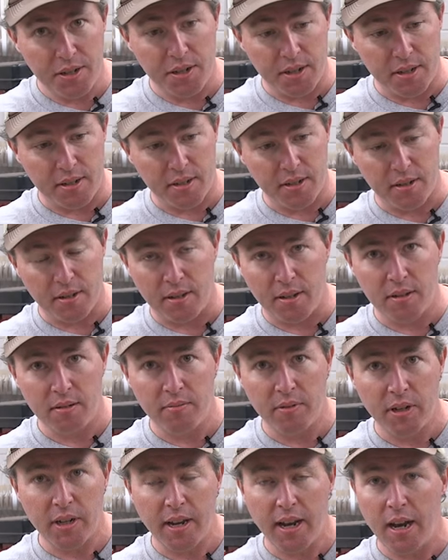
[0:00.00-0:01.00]
inches. So
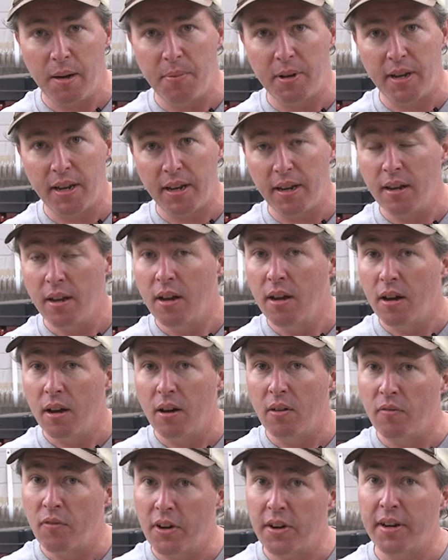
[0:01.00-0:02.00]
this would accommodate
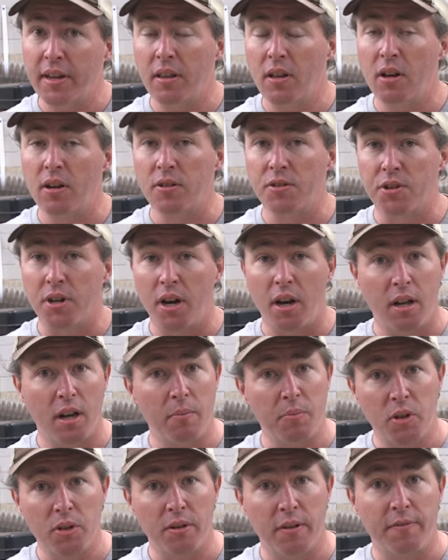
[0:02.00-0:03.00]
a very long draw,
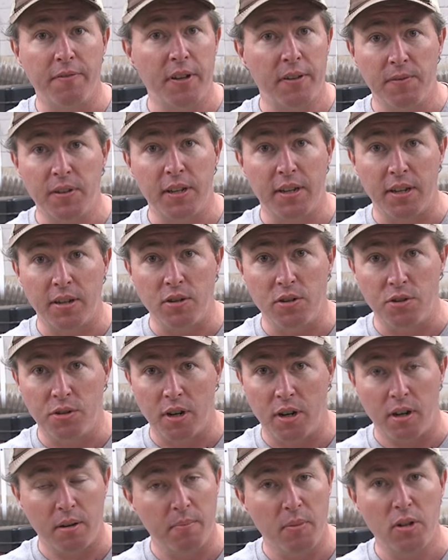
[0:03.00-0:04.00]
up to a 50 inch
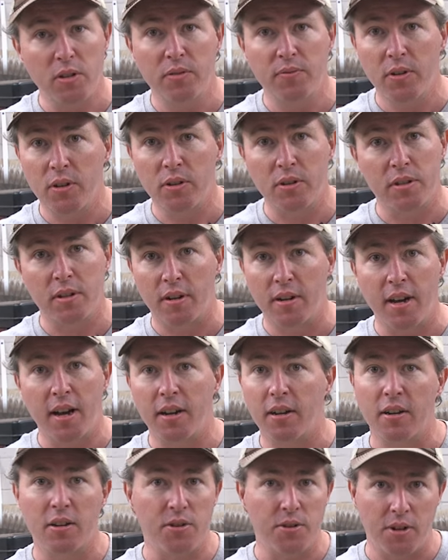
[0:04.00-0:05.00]
draw. Most folks are
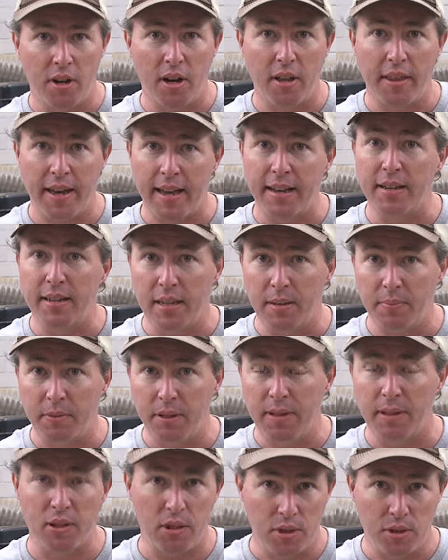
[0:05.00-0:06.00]
not gonna draw that
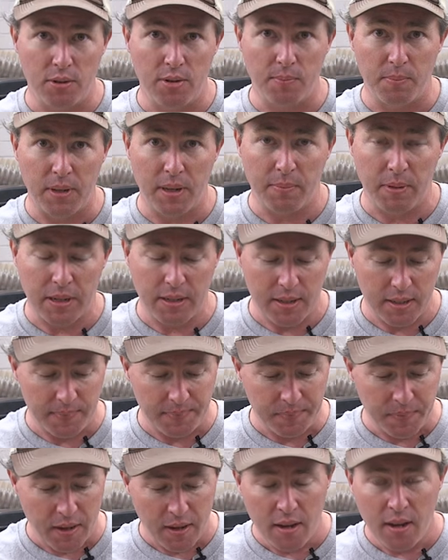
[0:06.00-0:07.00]
deeply to shoot BBs.
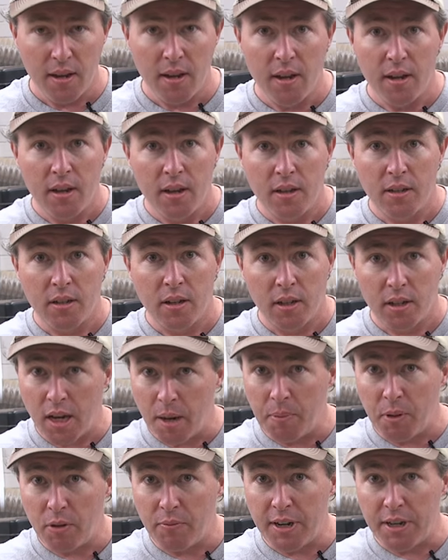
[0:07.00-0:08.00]
A
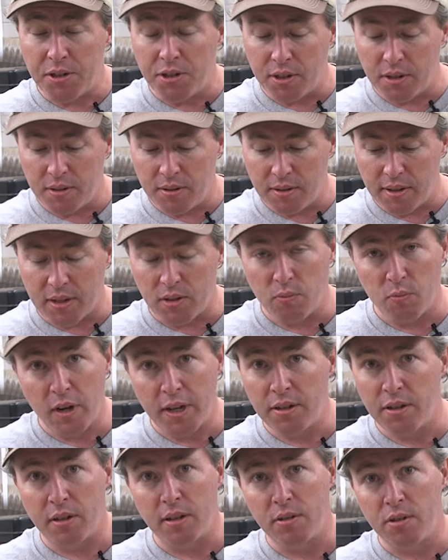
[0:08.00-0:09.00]
couple of ways you can do this.
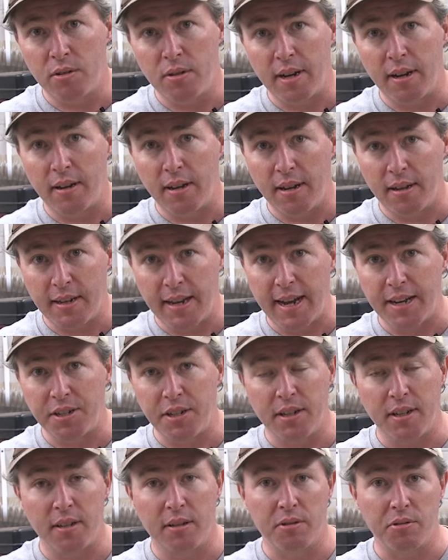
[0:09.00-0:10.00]
One, you can
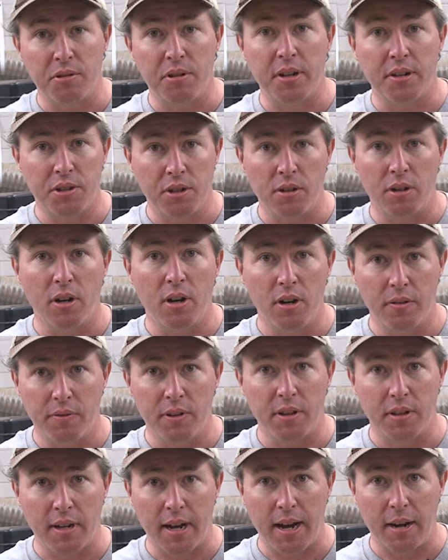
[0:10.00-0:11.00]
attach it in the traditional
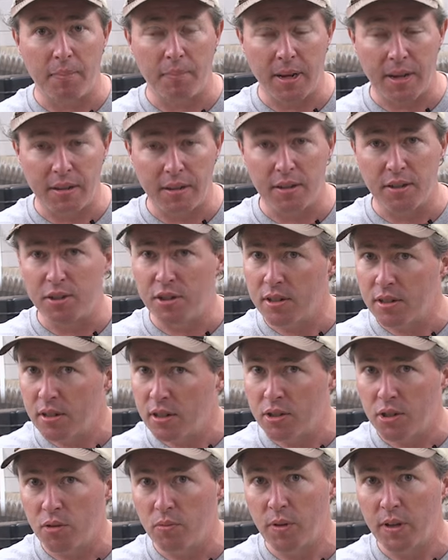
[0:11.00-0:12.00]
over the top method,
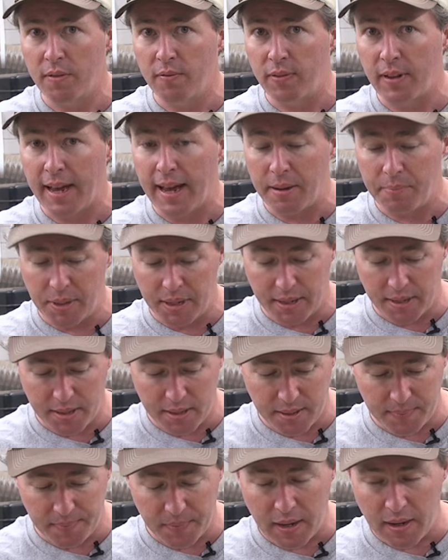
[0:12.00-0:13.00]
just as you would flat
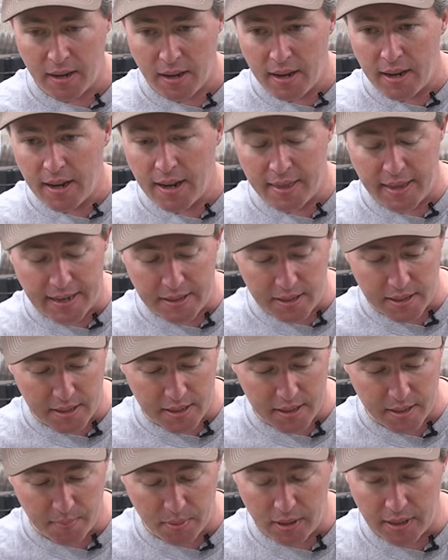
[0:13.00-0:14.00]
bands. And that's as
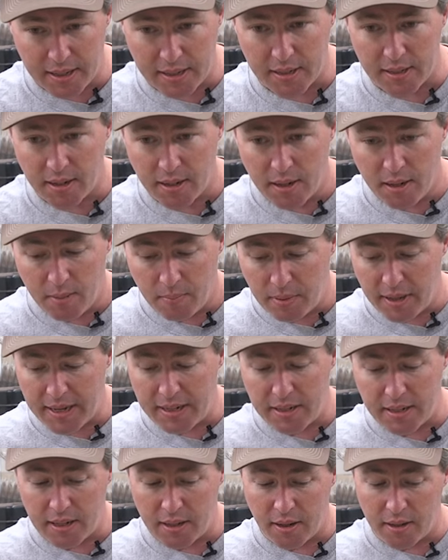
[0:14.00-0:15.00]
simple as
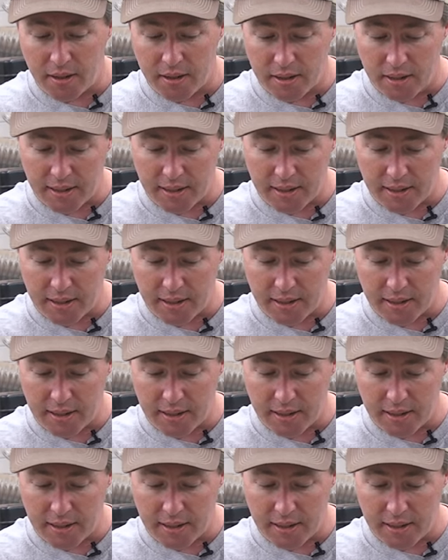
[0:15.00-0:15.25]
placing it on the